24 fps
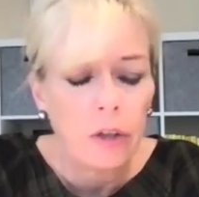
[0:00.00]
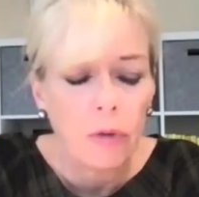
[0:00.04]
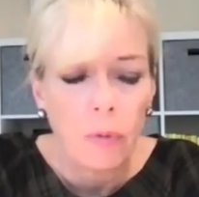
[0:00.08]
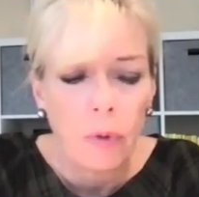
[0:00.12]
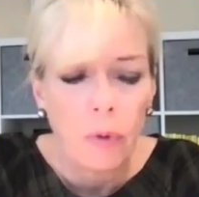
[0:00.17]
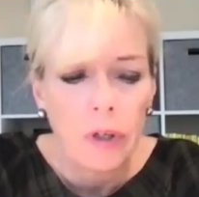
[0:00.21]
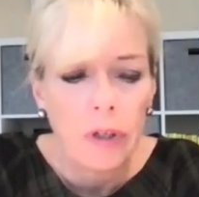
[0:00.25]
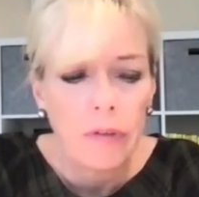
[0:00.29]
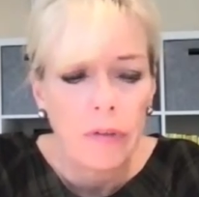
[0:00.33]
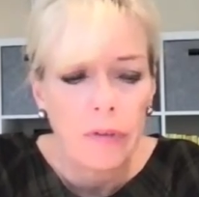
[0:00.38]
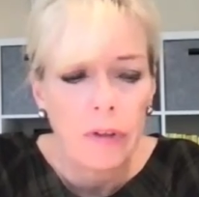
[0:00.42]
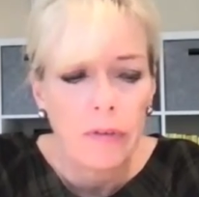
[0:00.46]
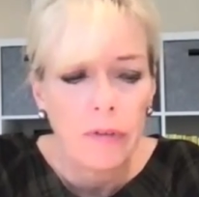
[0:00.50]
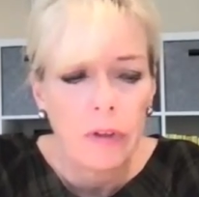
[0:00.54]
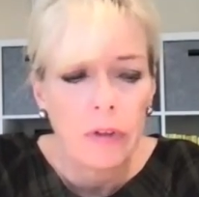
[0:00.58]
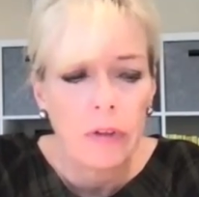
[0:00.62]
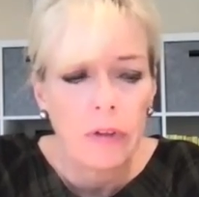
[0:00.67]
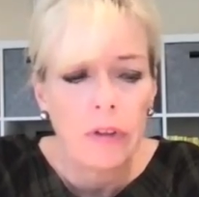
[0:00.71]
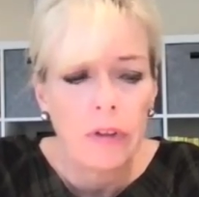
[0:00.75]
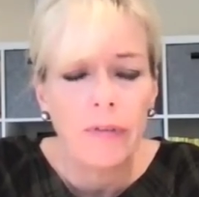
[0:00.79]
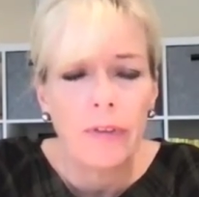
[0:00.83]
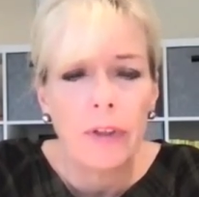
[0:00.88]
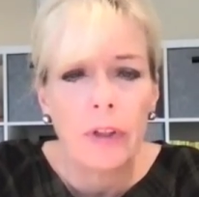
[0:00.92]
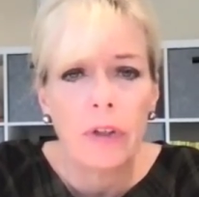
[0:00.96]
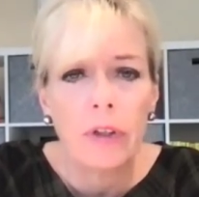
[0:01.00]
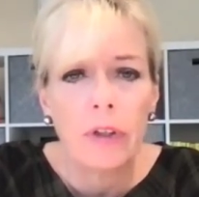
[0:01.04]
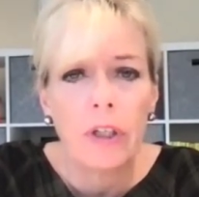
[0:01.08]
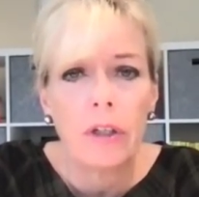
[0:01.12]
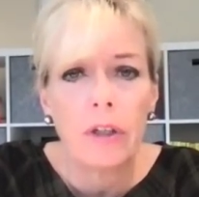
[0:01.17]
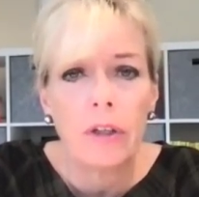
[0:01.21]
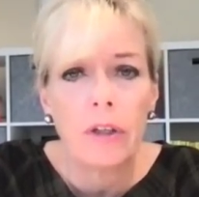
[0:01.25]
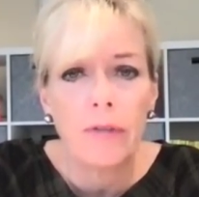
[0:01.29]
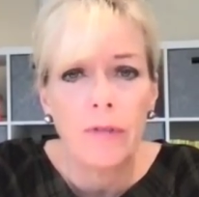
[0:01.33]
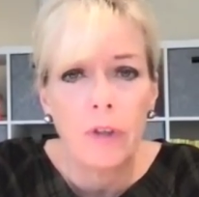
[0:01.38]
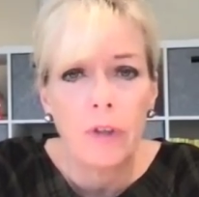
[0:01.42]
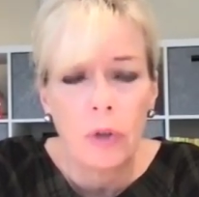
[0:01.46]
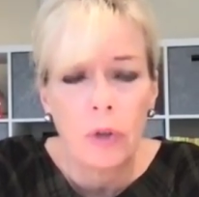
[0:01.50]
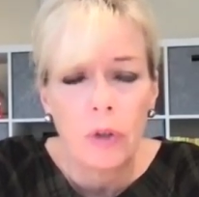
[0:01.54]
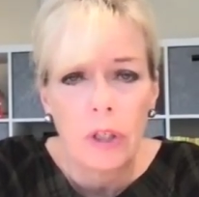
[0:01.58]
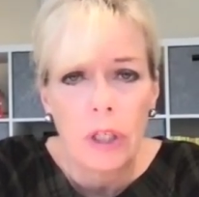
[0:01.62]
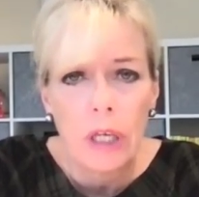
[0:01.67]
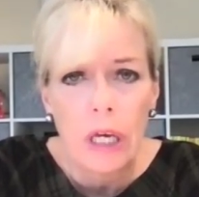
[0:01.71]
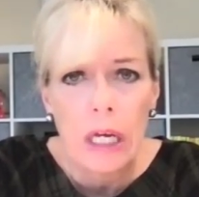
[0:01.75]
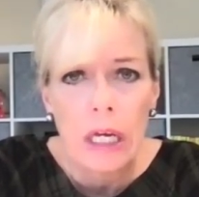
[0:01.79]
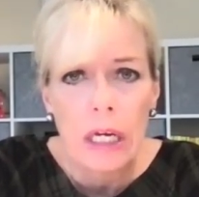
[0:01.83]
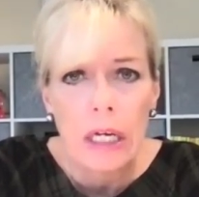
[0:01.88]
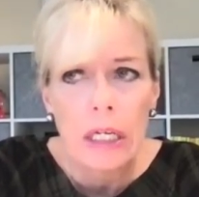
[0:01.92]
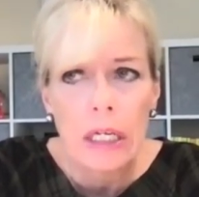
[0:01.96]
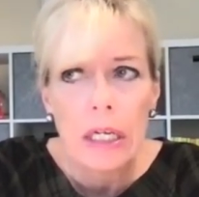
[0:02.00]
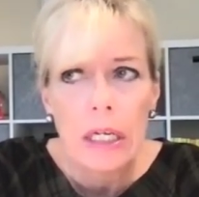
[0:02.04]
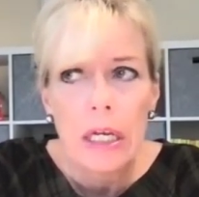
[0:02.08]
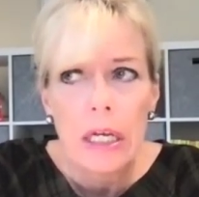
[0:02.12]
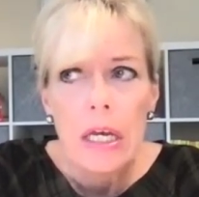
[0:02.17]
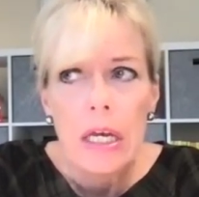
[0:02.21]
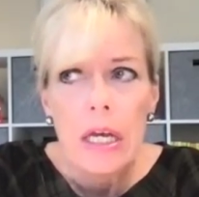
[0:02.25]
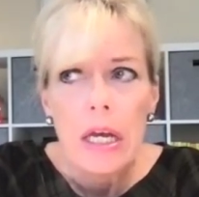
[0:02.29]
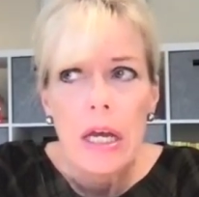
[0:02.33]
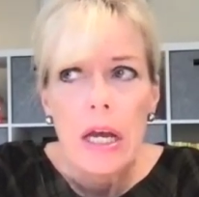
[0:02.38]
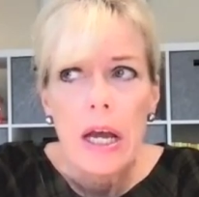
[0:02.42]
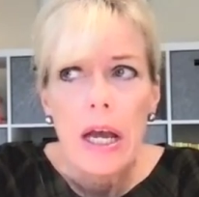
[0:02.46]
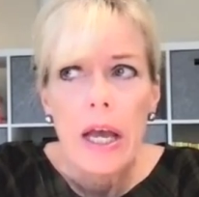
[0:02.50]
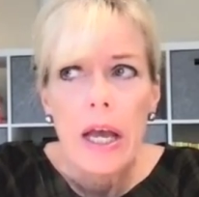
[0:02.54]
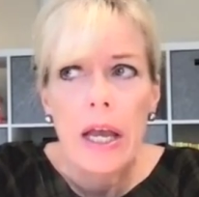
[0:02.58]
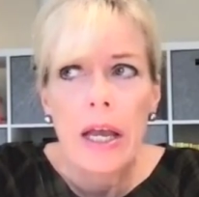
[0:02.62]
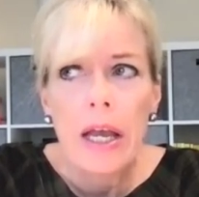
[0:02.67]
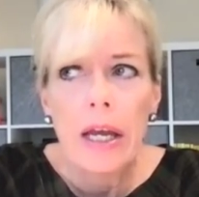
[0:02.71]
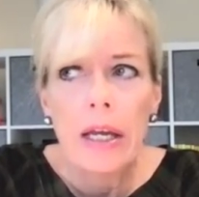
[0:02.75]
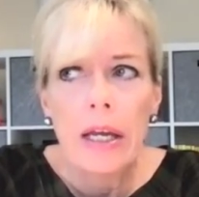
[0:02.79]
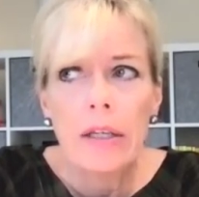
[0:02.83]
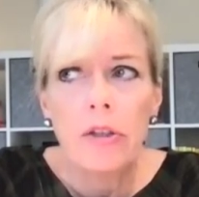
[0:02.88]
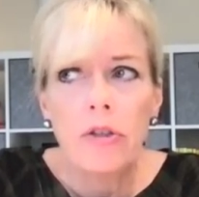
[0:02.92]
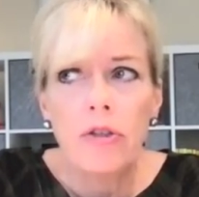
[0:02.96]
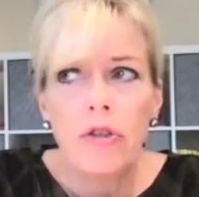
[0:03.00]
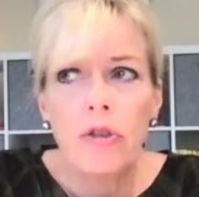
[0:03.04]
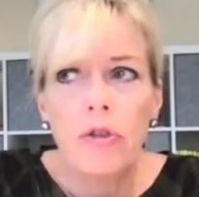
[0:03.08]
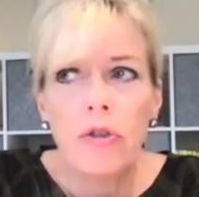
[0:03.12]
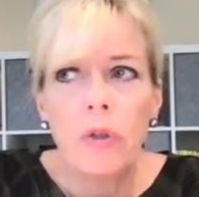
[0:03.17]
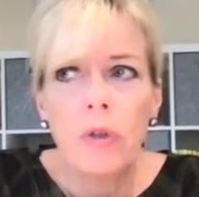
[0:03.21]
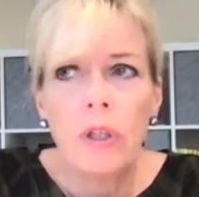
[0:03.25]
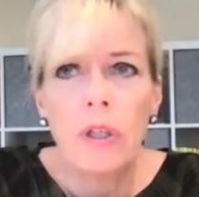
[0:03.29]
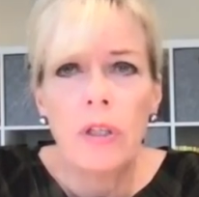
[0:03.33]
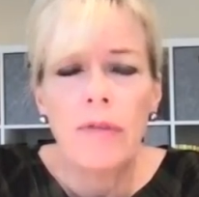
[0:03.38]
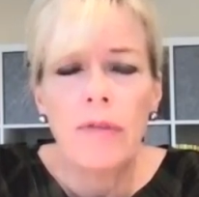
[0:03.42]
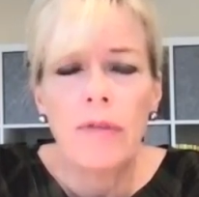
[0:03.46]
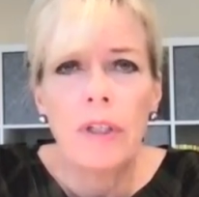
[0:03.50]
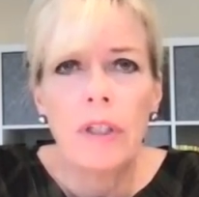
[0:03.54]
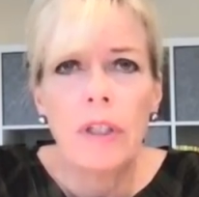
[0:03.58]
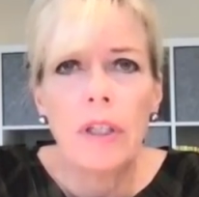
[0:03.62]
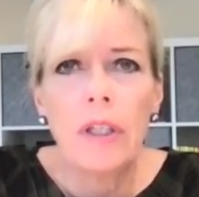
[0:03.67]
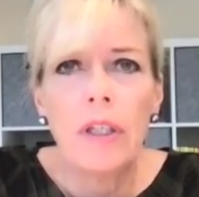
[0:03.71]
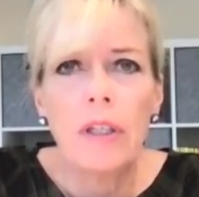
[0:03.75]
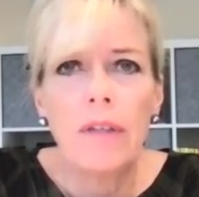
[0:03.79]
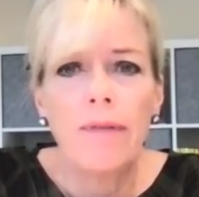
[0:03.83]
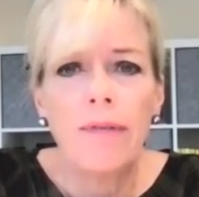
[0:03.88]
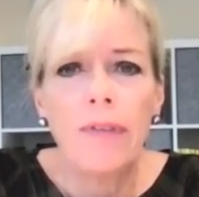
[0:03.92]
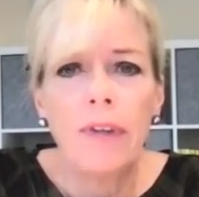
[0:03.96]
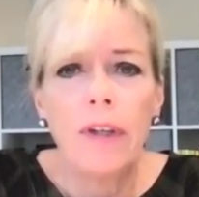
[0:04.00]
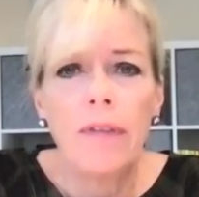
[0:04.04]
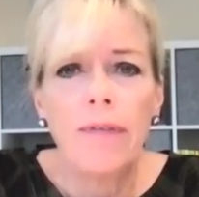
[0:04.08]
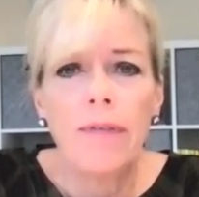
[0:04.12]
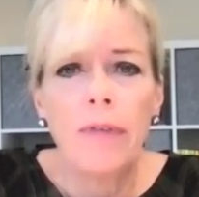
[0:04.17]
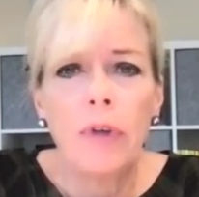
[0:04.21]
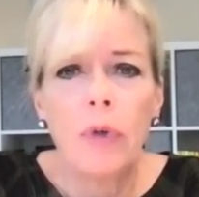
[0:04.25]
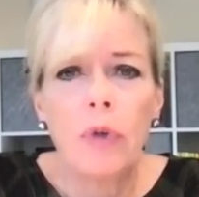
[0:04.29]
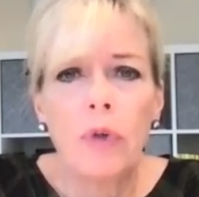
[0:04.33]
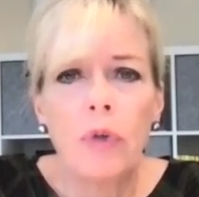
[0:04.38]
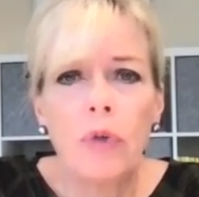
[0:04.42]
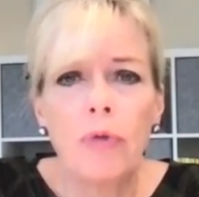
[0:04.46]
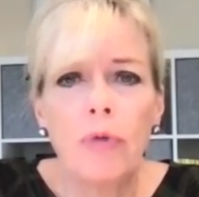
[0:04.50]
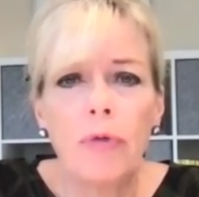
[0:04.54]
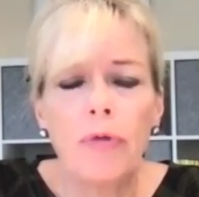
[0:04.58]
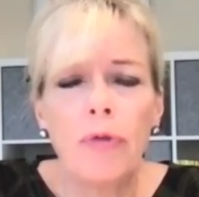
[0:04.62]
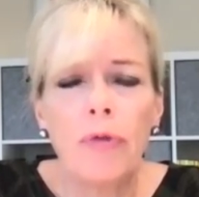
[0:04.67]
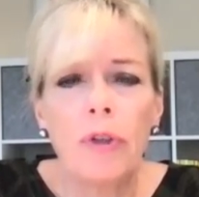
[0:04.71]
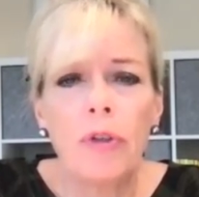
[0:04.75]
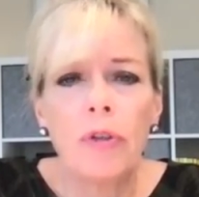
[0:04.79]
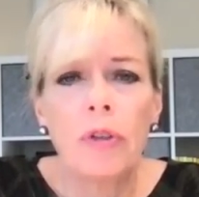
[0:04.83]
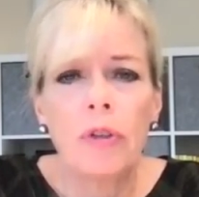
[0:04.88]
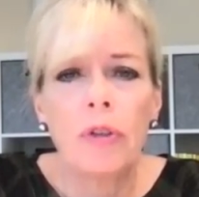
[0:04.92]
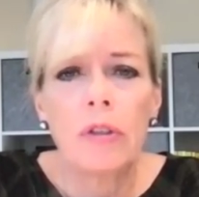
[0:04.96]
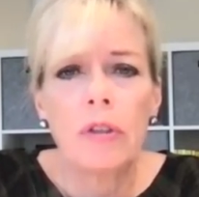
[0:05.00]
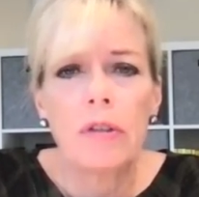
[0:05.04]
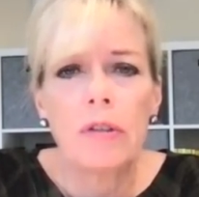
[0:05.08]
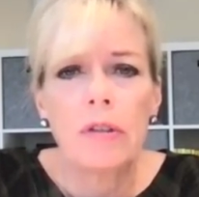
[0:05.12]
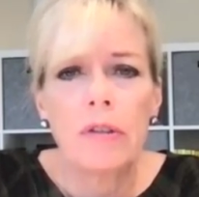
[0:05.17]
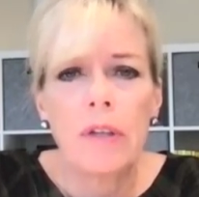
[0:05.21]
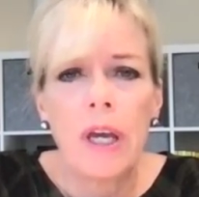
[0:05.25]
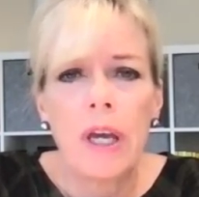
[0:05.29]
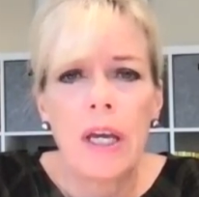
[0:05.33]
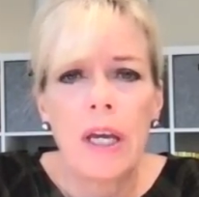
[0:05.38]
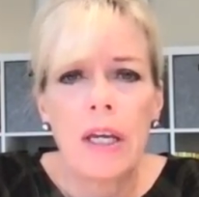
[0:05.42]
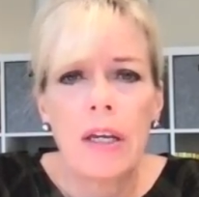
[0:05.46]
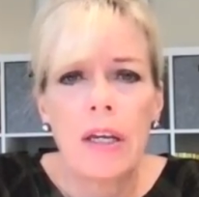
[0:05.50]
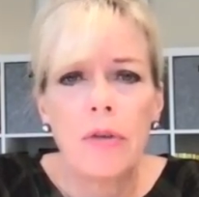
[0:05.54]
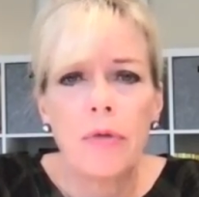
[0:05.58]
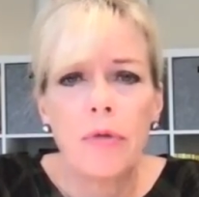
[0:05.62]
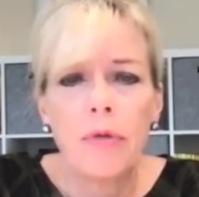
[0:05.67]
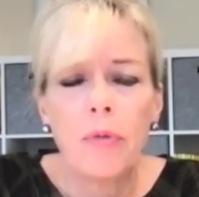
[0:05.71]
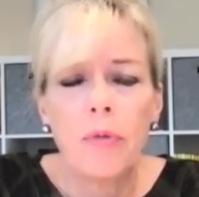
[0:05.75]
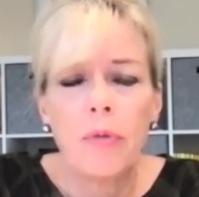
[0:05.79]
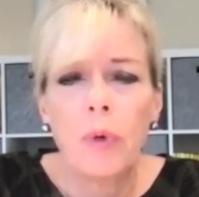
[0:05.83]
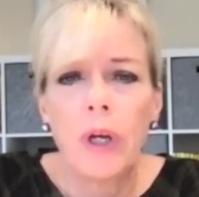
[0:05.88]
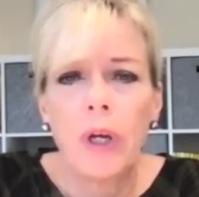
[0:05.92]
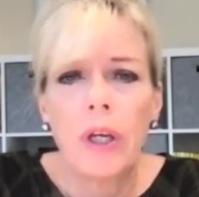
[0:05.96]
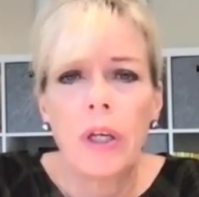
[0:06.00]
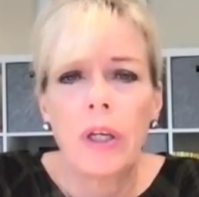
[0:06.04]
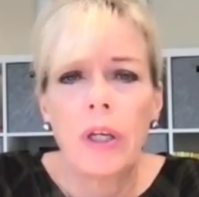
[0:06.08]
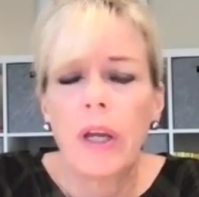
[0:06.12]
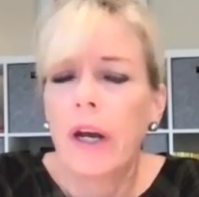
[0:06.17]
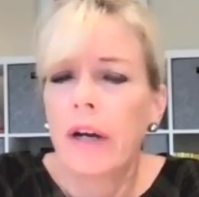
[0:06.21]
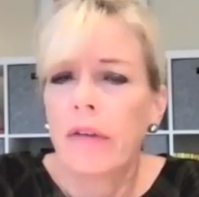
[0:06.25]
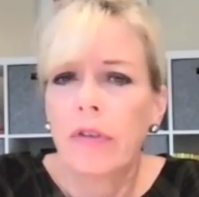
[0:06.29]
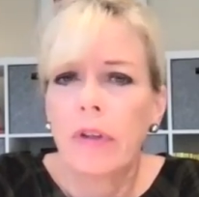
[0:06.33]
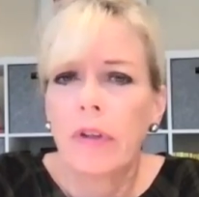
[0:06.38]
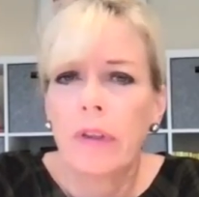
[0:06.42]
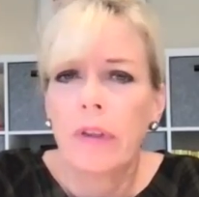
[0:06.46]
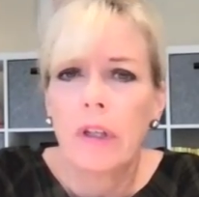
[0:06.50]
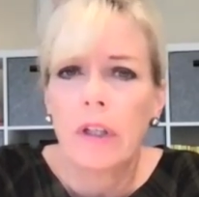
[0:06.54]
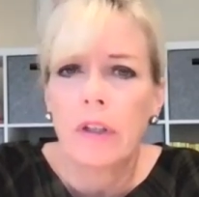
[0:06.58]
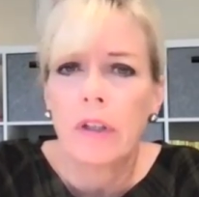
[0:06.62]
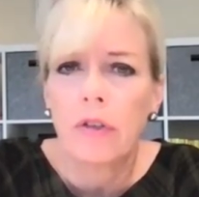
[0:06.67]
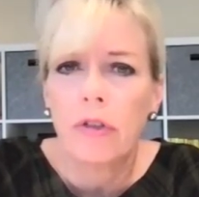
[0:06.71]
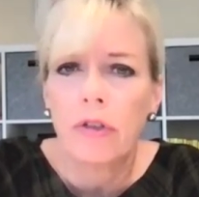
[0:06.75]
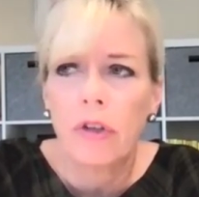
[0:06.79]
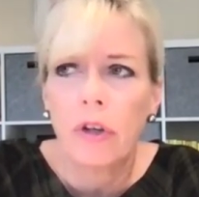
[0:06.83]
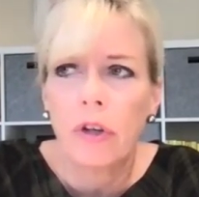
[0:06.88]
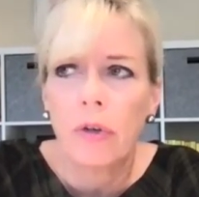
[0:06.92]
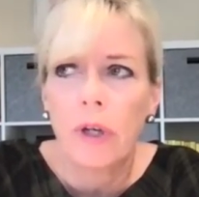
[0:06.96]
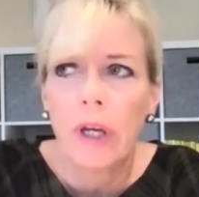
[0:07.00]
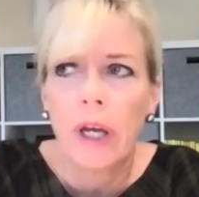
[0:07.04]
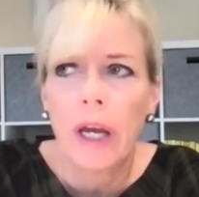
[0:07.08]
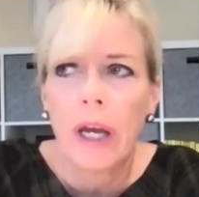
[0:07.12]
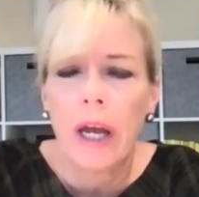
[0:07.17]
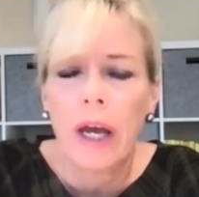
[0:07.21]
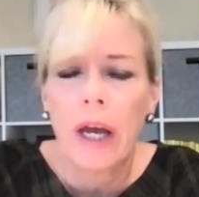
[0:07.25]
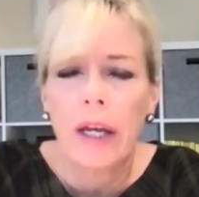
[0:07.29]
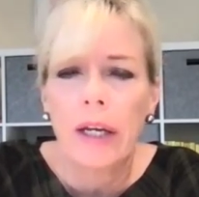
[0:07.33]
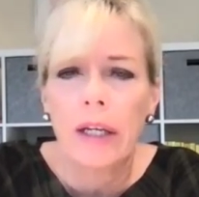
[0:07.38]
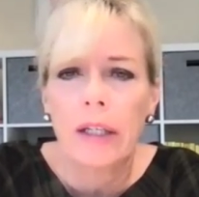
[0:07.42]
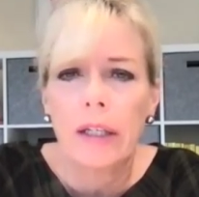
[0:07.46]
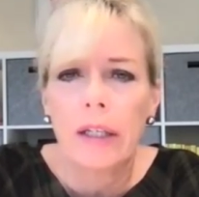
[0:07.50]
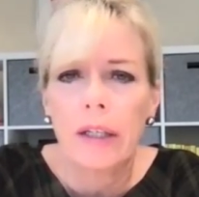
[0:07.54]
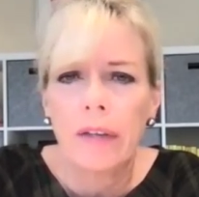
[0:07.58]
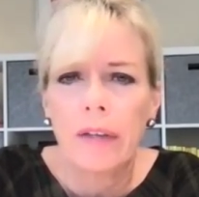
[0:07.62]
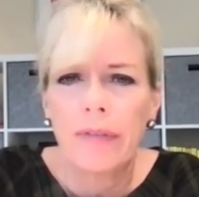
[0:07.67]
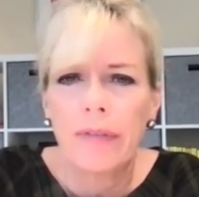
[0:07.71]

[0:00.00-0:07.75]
One of them is the ability to communicate and to even keep people feeling safe when everything is so chaotic and